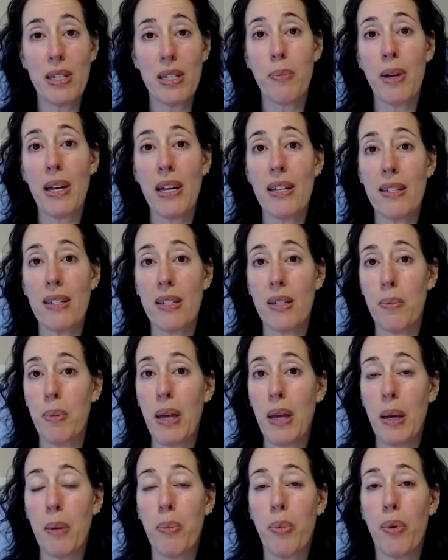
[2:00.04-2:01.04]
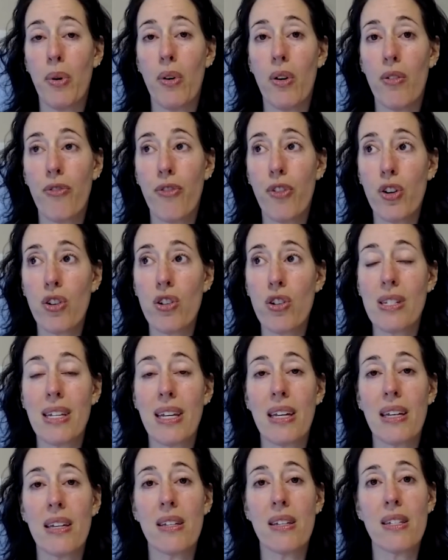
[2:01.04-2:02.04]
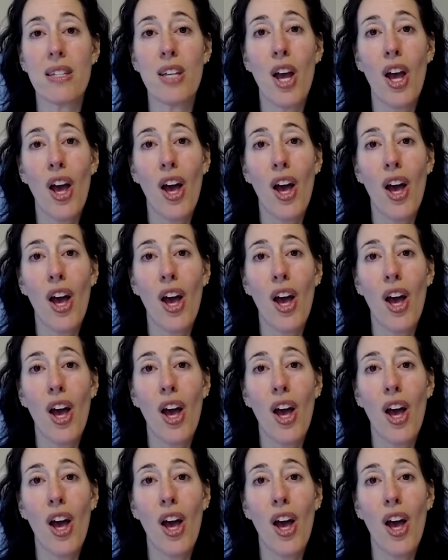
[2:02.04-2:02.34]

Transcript: explain to people first is